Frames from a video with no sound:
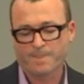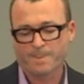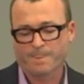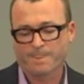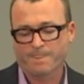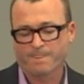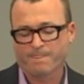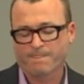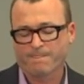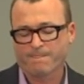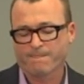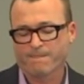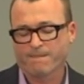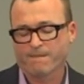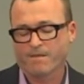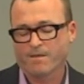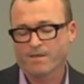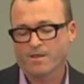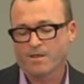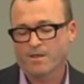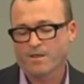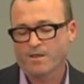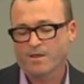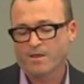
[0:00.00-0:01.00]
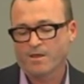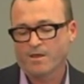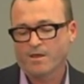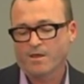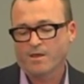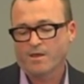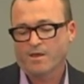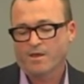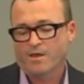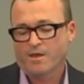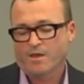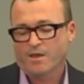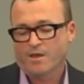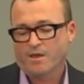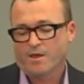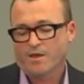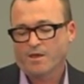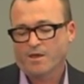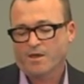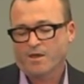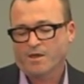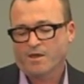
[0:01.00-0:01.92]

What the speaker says: Nobody speaks.